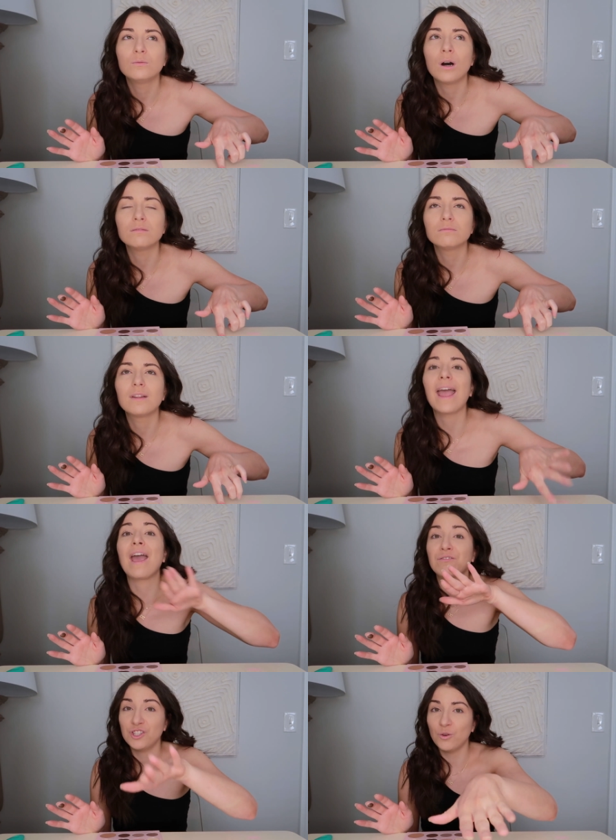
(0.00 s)
Well,
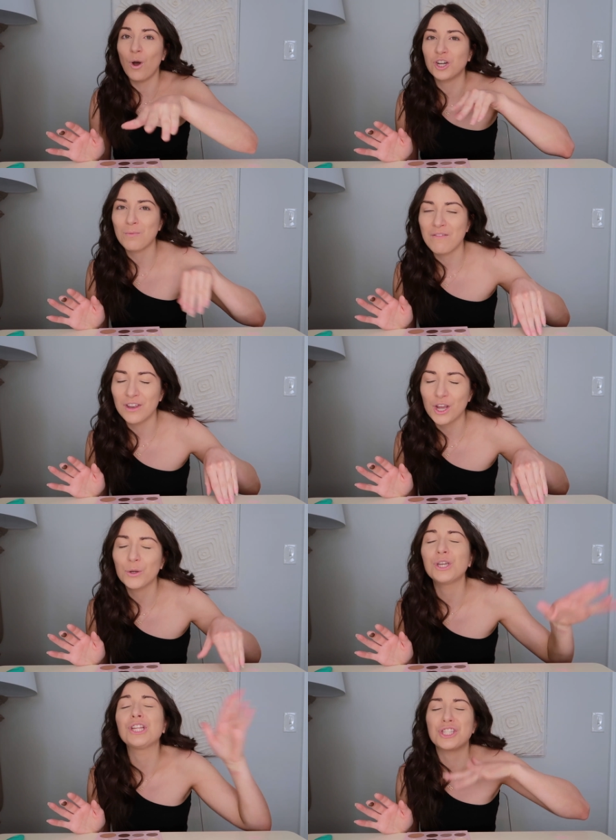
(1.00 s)
after you watch my video,
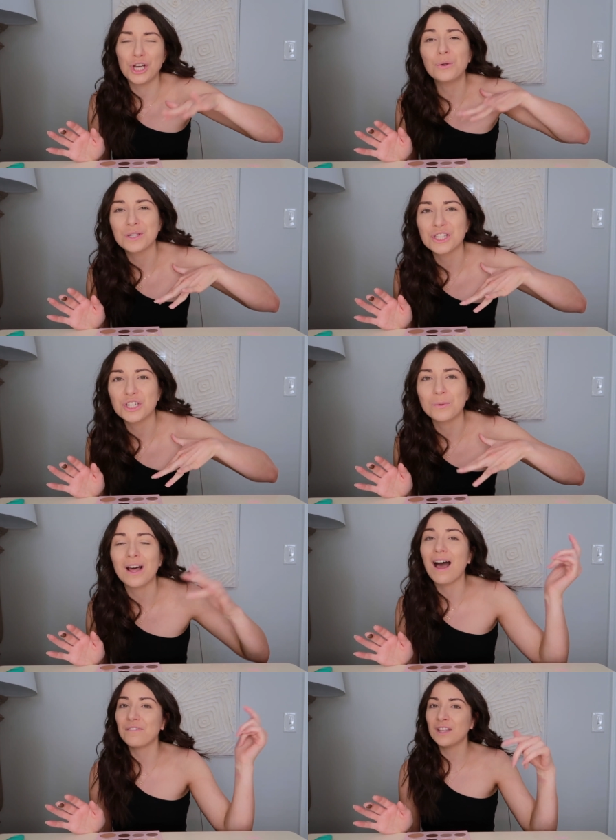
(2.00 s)
you need to go listen to it.
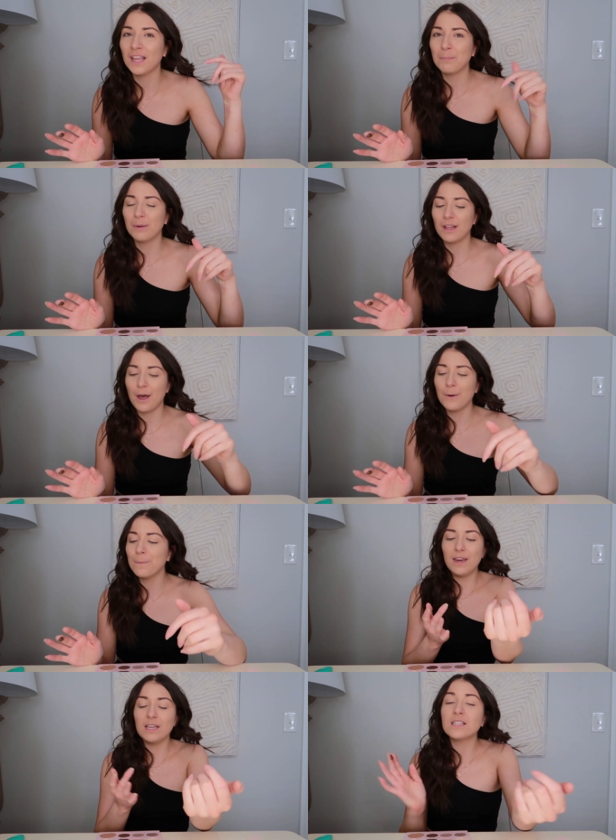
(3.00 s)
I'll have the link
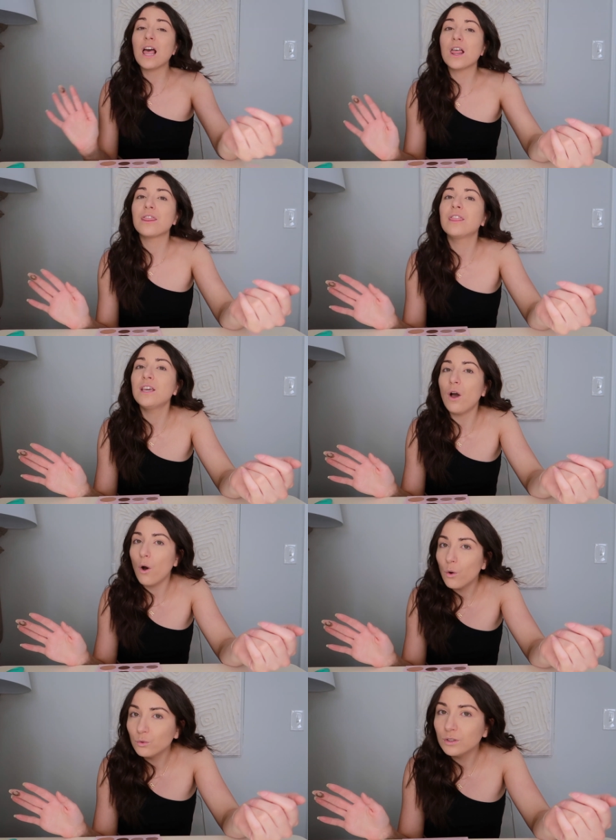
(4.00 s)
below. It is the
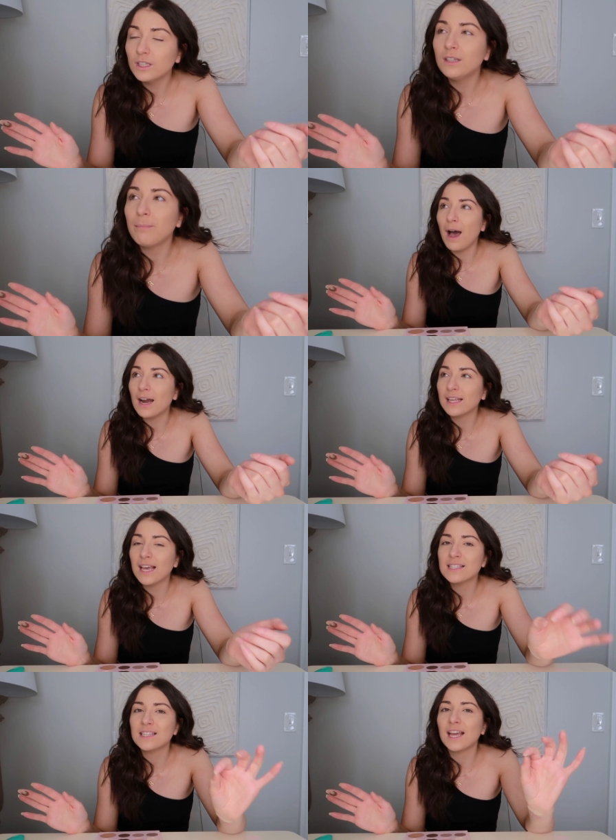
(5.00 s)
only
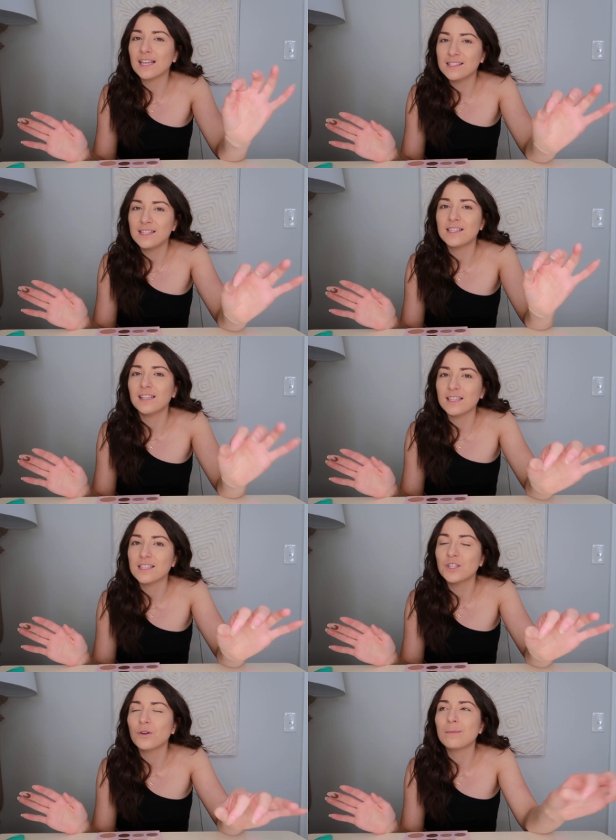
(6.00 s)
podcast that I consistently
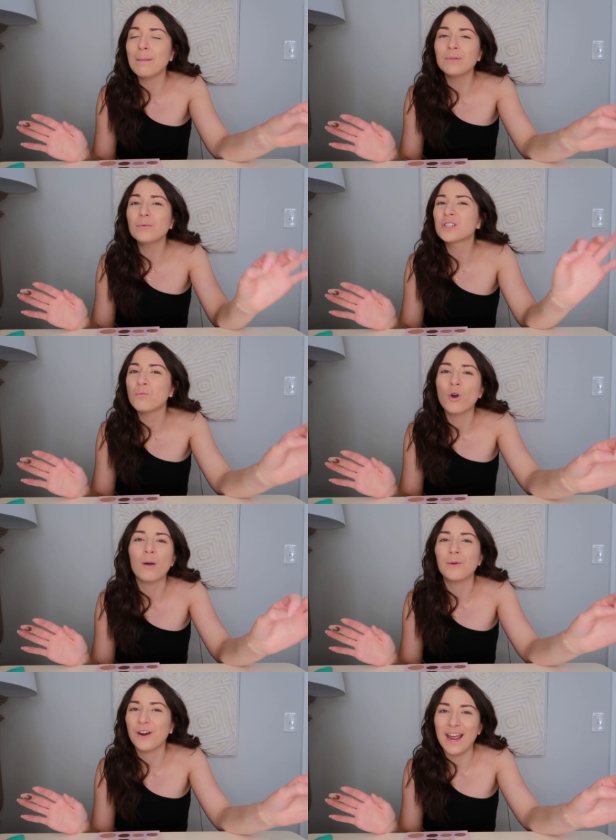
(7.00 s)
listen to, and I'm not blowing smoke
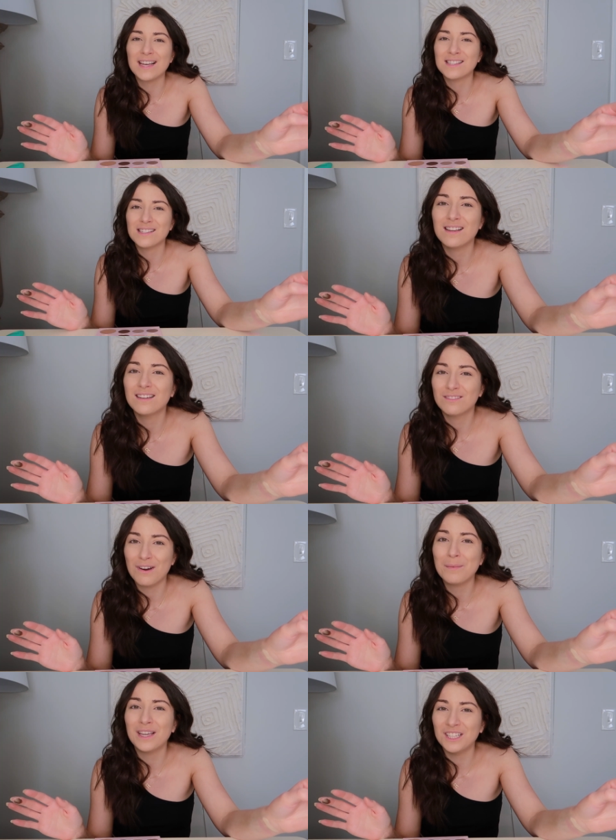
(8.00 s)
up your ass,
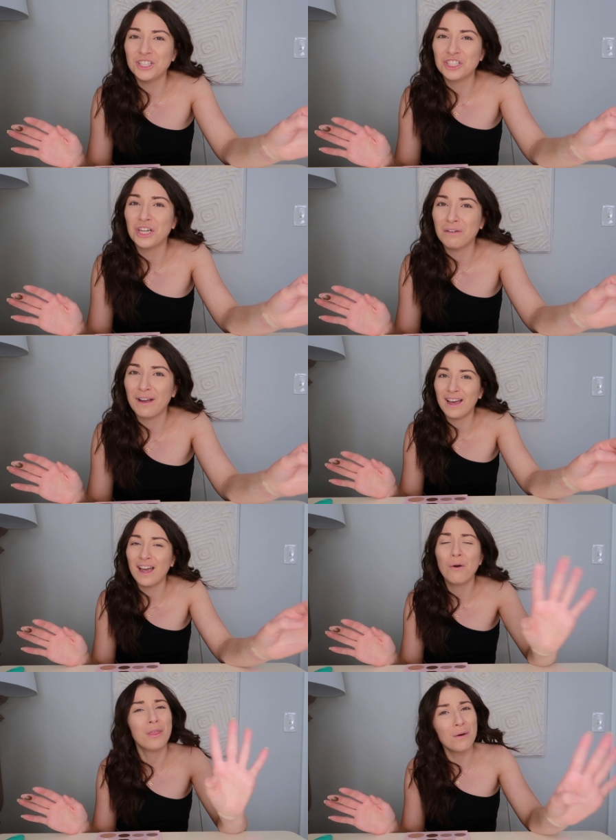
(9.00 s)
Remi and Alisha, okay?
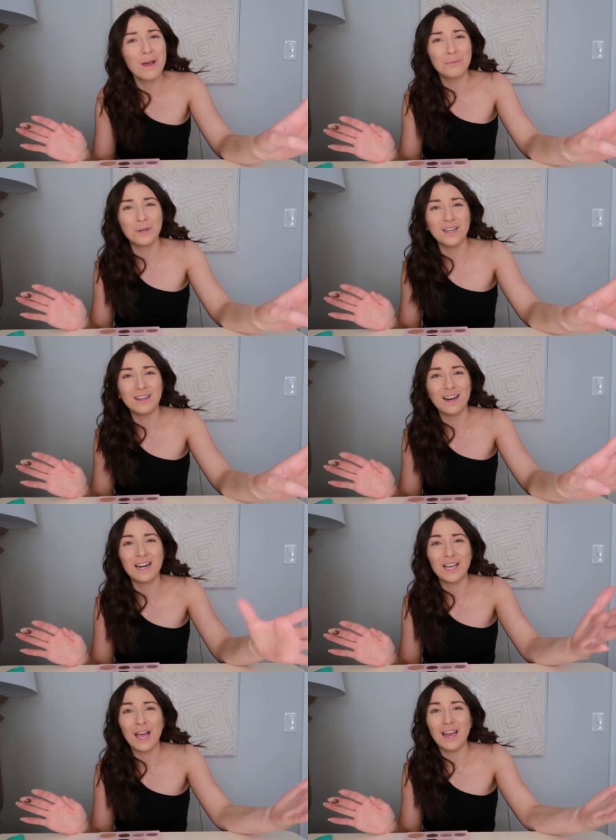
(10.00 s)
Although I would, and
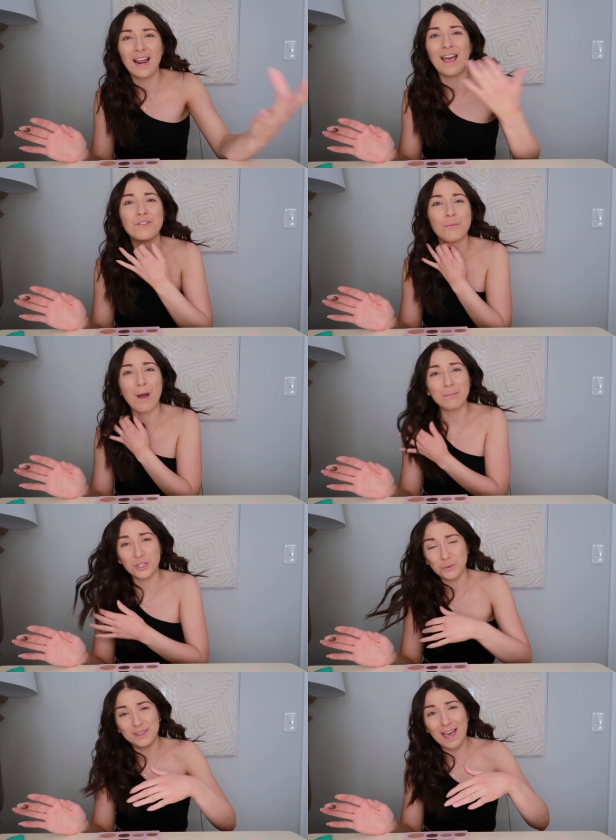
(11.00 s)
I have no problem
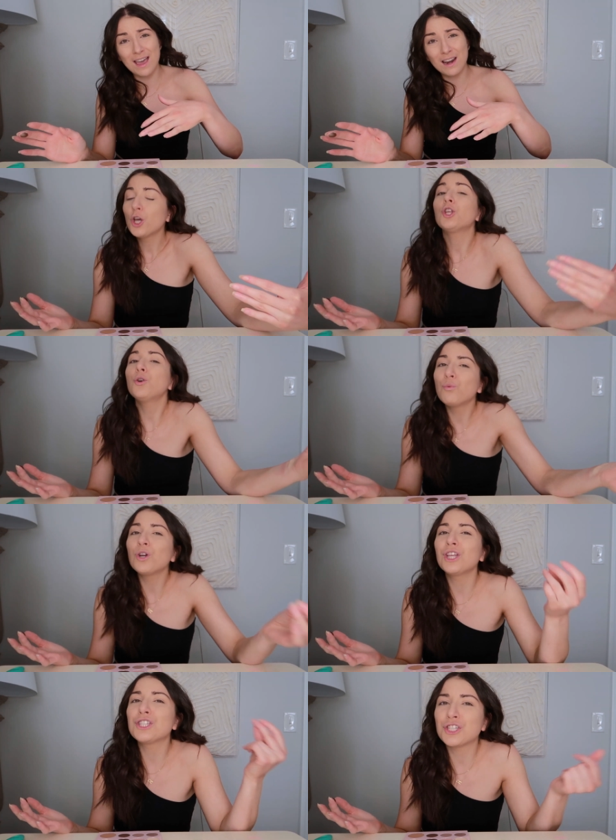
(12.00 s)
doing that. You
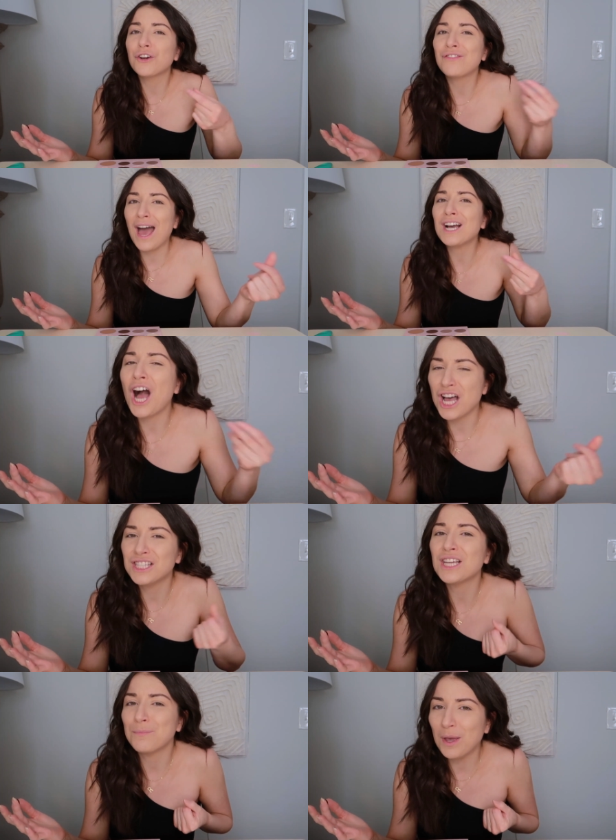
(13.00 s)
really serve that
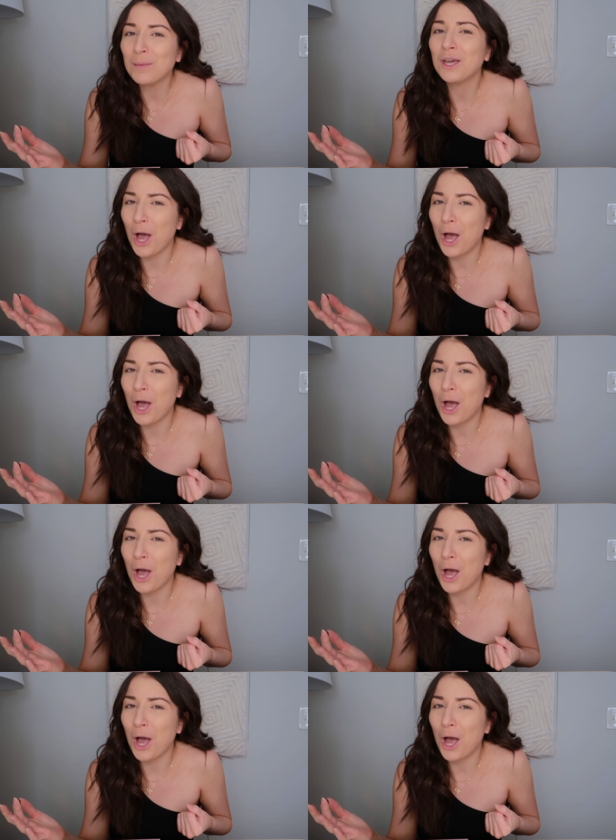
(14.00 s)
content, baby,